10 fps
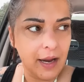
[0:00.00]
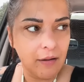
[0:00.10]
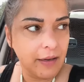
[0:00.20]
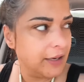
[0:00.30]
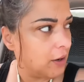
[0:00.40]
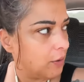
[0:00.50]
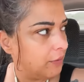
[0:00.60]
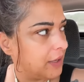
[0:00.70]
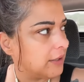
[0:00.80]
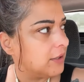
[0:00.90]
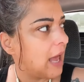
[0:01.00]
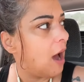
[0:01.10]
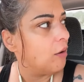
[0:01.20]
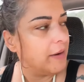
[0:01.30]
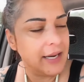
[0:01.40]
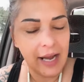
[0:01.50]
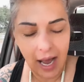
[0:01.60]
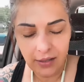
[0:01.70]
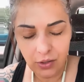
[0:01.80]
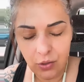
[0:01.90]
I already know. If that already got